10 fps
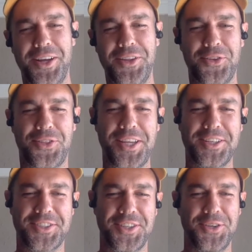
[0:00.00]
other
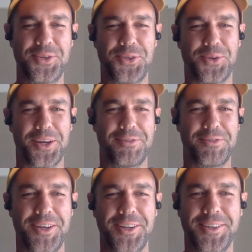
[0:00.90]
things do you do,
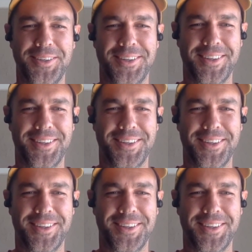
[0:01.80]
Erfon?